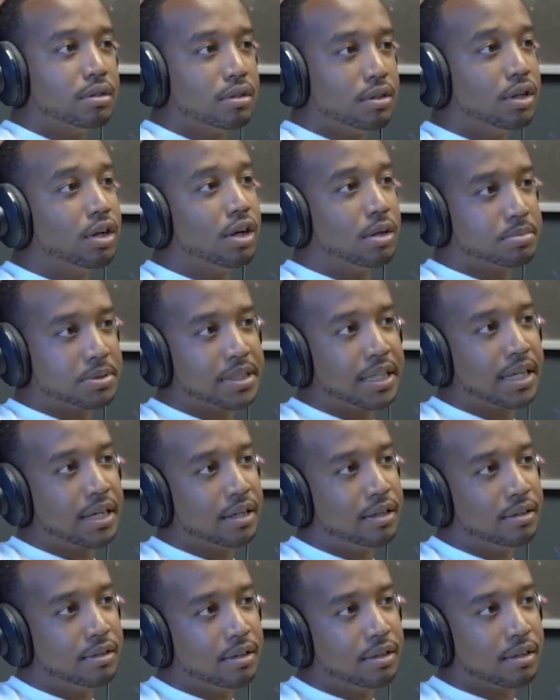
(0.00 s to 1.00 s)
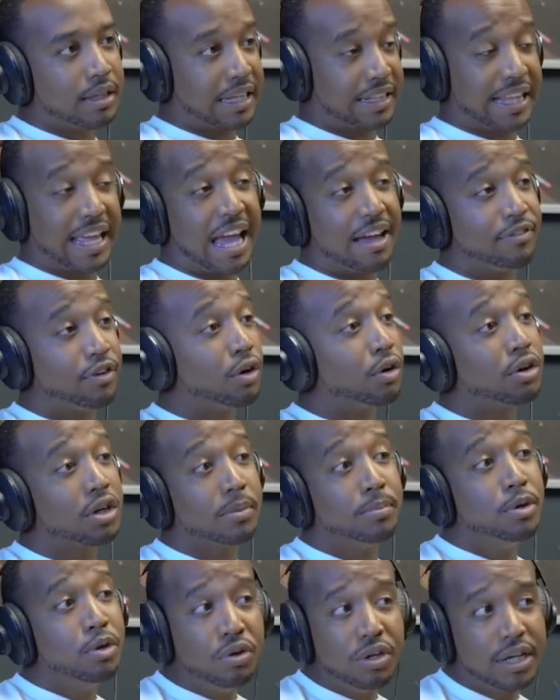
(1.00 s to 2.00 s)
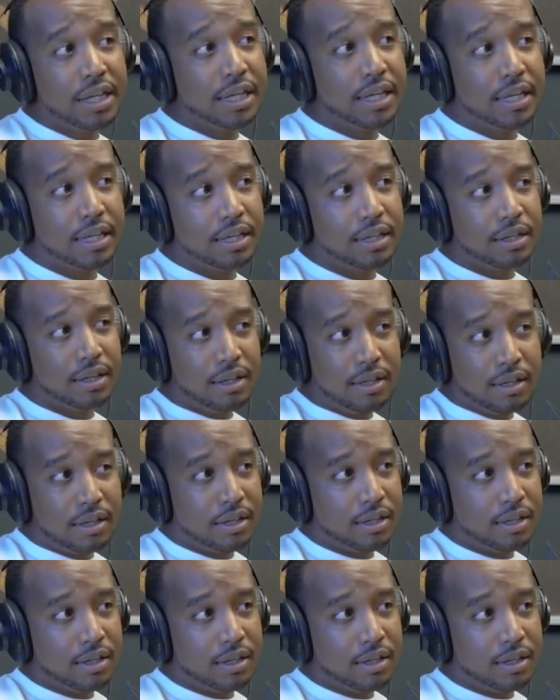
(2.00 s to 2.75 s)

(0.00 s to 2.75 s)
You know what I'm saying? Like they have their own community